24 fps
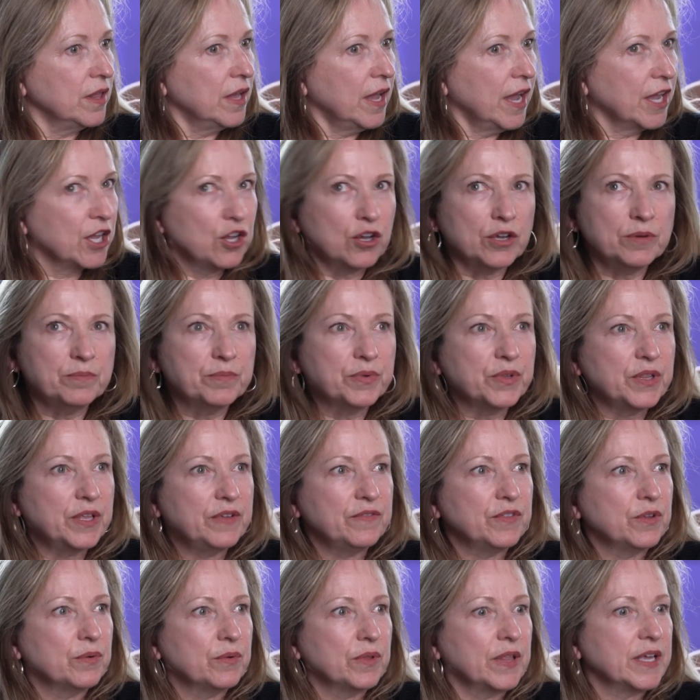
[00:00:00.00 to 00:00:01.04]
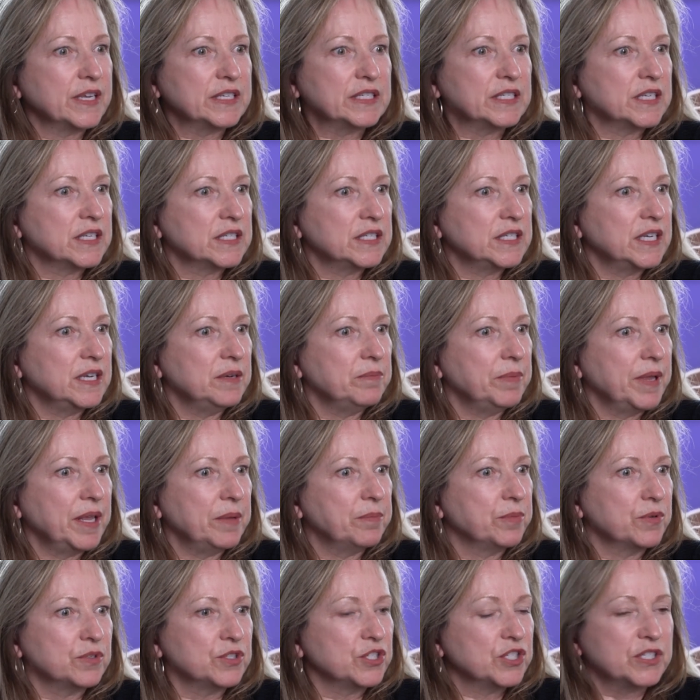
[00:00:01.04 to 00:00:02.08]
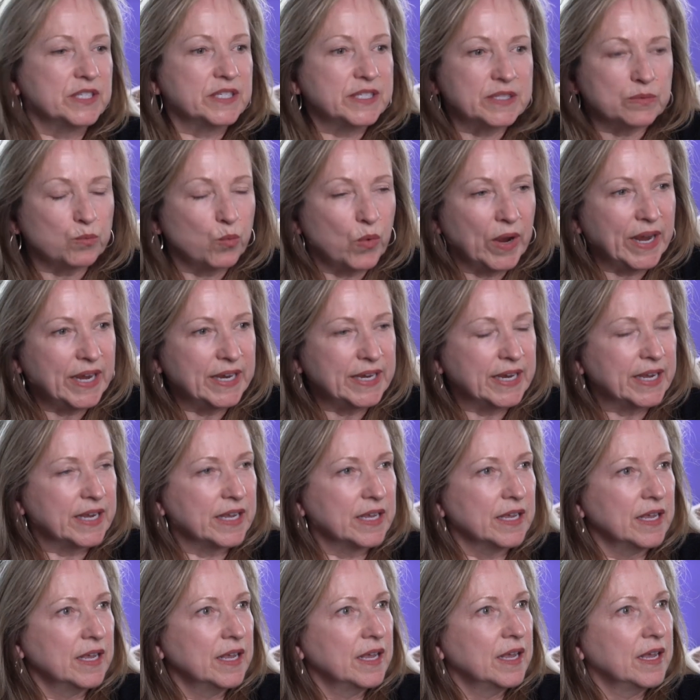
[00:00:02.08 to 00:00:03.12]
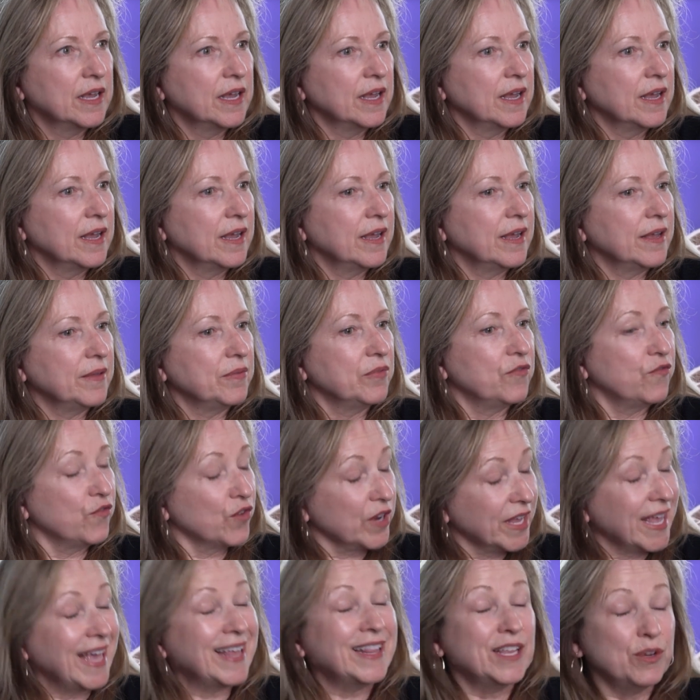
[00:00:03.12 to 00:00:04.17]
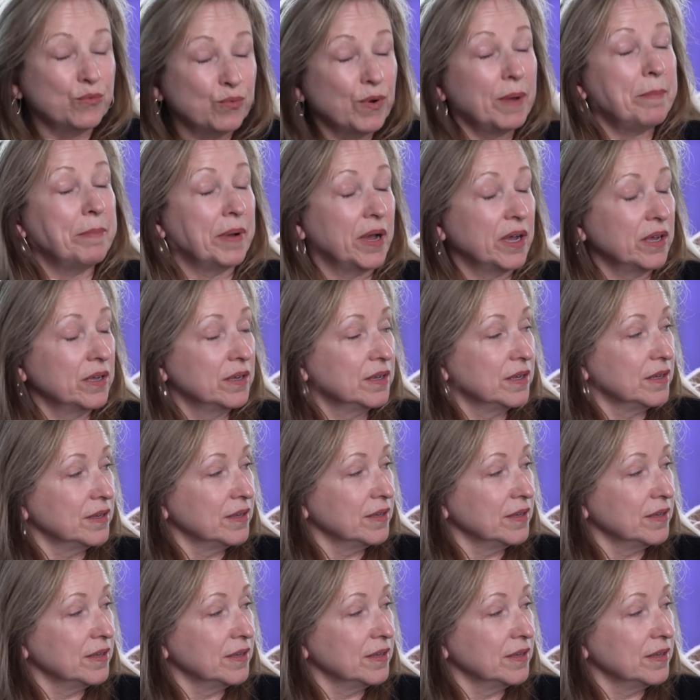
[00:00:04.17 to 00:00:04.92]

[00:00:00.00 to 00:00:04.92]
I couldn't believe there were like 16 people just waiting for Kelly Ripa.